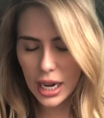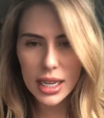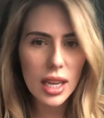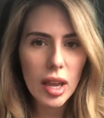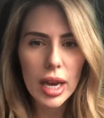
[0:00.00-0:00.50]

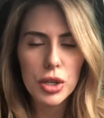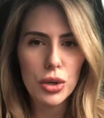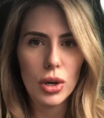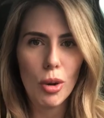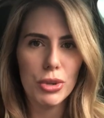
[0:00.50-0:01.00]
can count, you
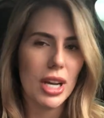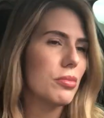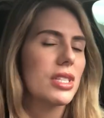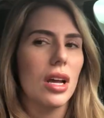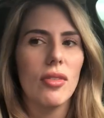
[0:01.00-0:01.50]
know, a couple
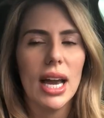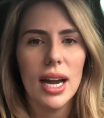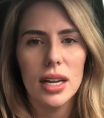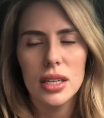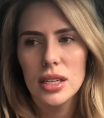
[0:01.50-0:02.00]
times that I've
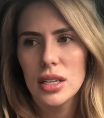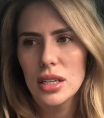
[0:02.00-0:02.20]
had,